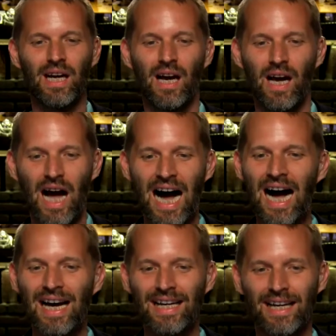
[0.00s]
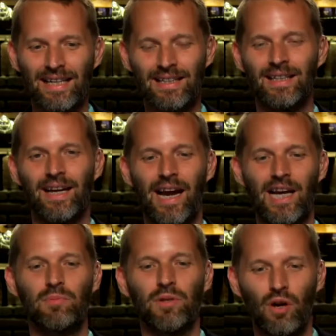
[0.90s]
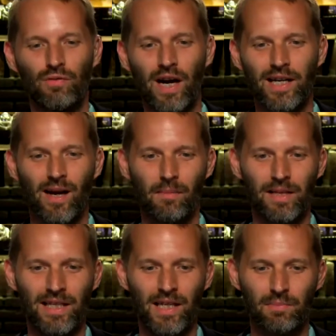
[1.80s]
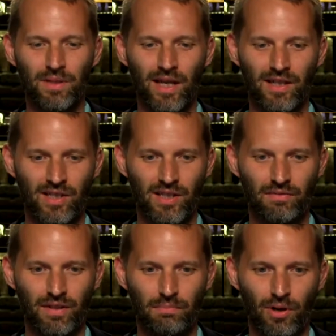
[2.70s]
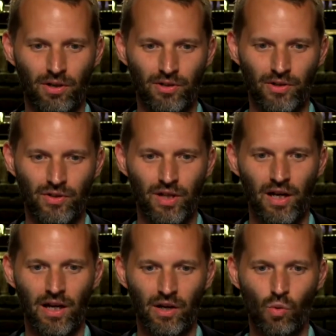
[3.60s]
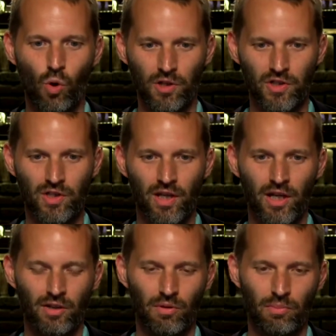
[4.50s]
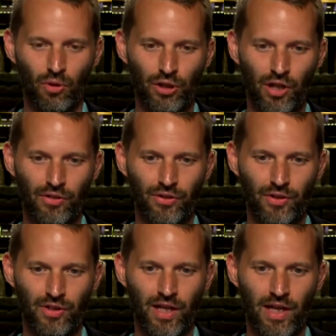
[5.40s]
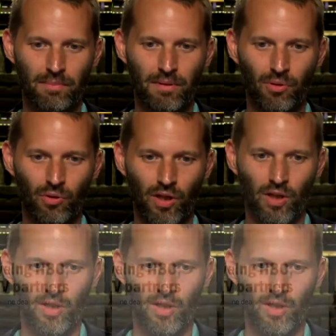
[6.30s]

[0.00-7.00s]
uh, eyeing HBO, Viacom, ESPN as TV partners. Uh, Quartz reported on Thursday. People who claim to